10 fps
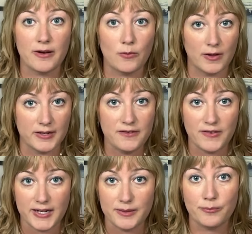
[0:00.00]

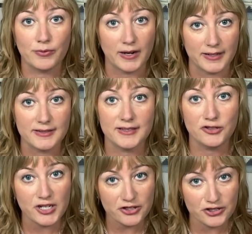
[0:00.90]
quality-vetted product
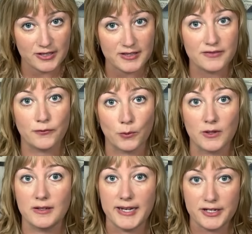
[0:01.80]
suggestions for
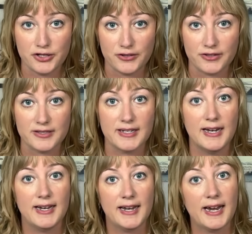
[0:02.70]
glandulars
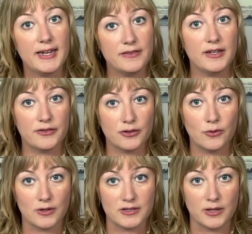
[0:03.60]
and the other
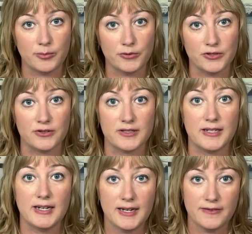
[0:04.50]
cortisol boosters
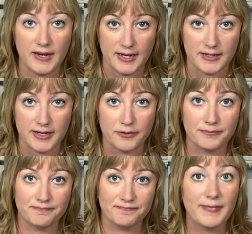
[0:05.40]
in the handout.
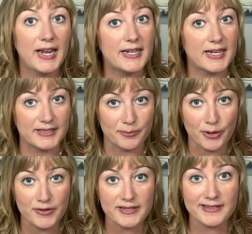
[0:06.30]
And as a
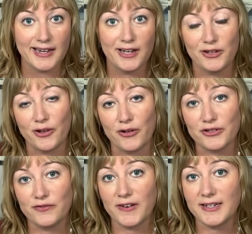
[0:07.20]
bonus, you'll
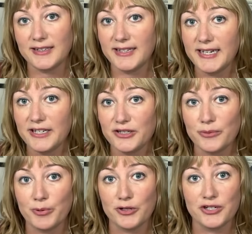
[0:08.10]
also find a link to
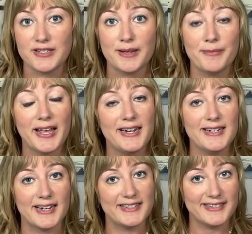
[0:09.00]
purchase them at a
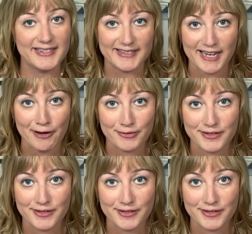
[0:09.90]
nice discount.